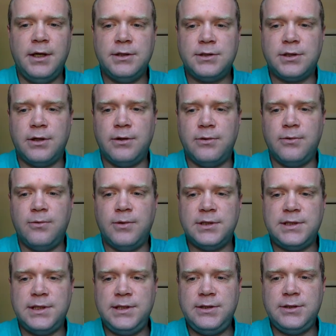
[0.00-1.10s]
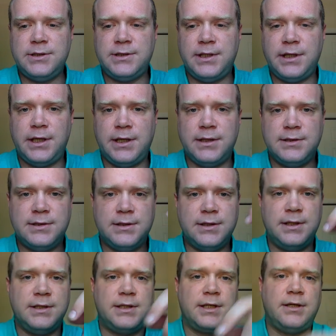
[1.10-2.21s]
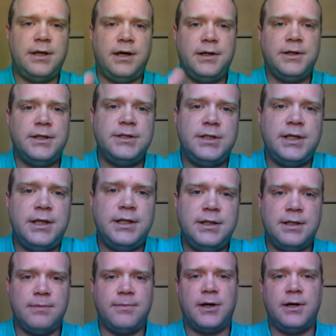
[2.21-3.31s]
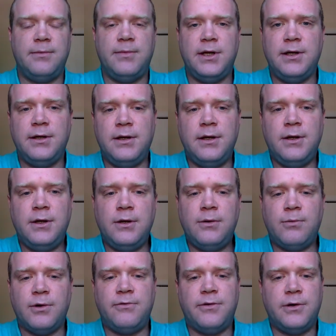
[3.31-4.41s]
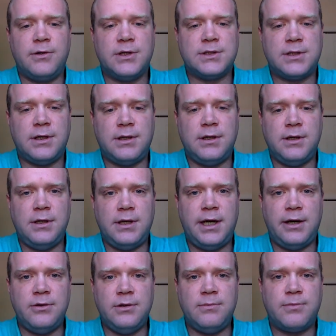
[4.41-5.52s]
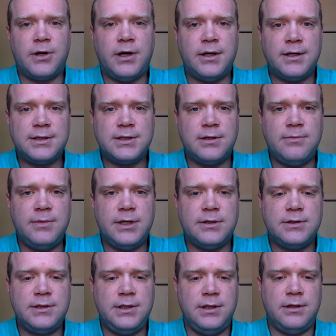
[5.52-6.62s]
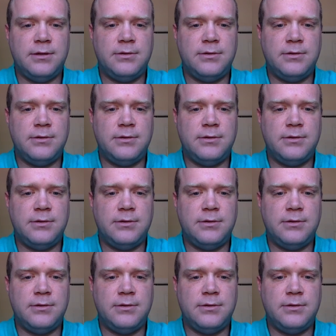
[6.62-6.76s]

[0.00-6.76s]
So what's interesting is the technology department would focus on how new products are built,